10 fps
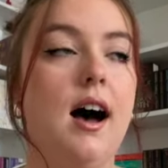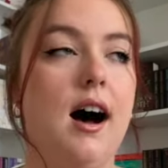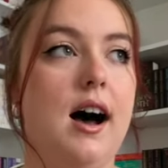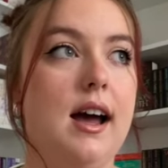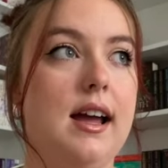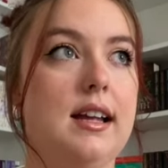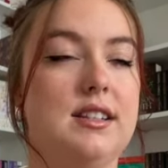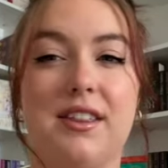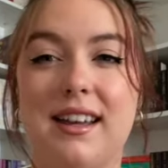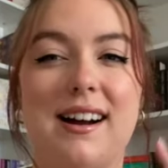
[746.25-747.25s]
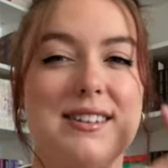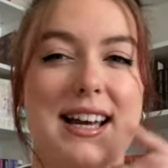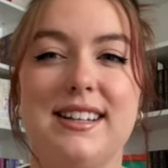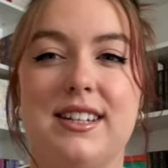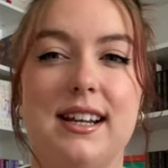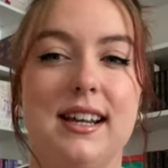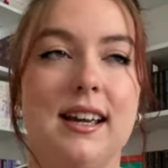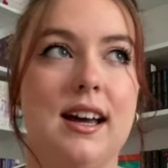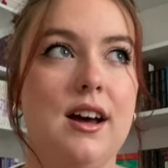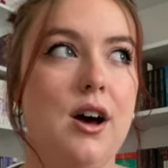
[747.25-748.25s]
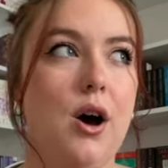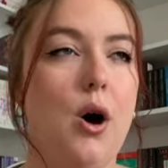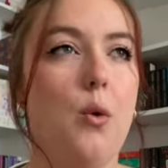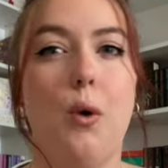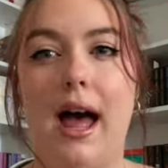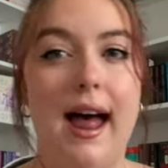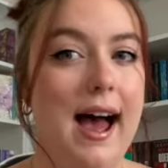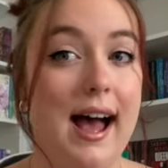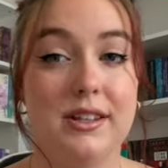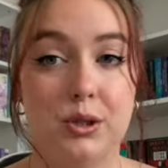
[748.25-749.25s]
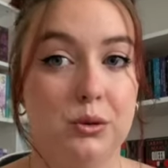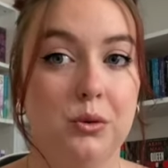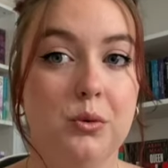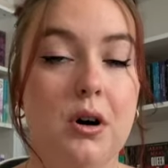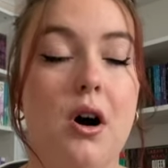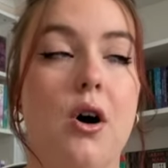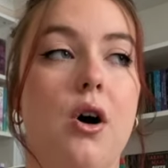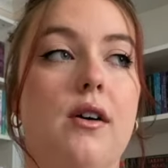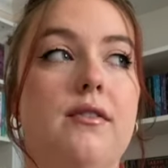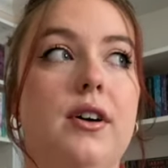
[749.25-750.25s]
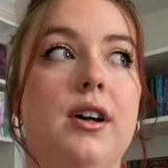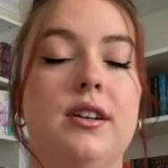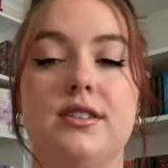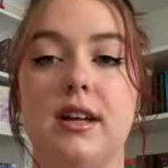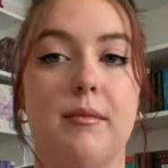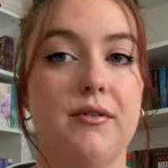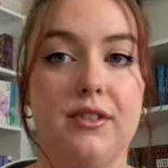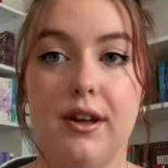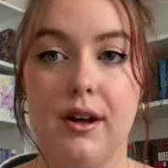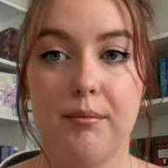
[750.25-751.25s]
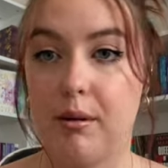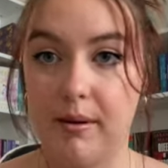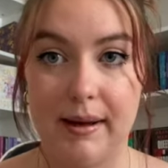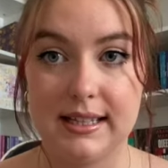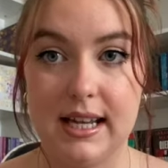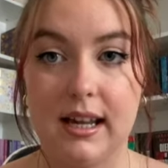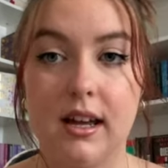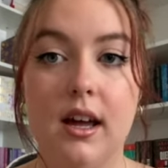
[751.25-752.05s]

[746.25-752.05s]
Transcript: I don't think I was actually aware at all of some of the problematic